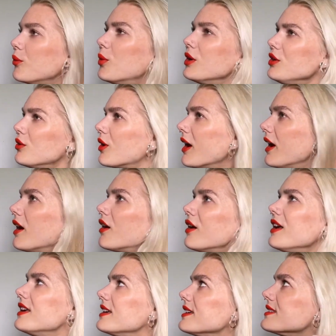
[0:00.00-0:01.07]
When your hair
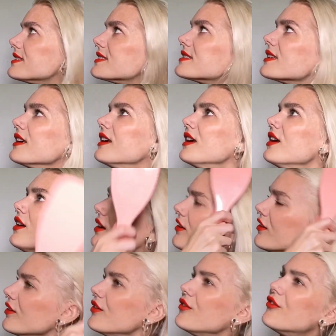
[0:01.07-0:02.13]
is
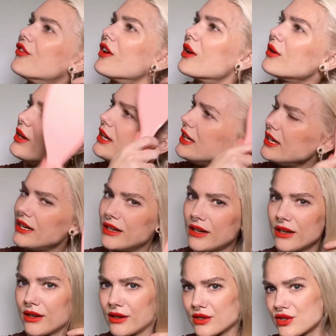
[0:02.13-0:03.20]
very
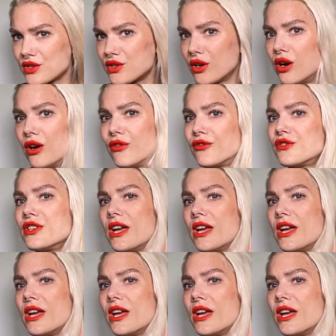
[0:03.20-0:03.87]
soft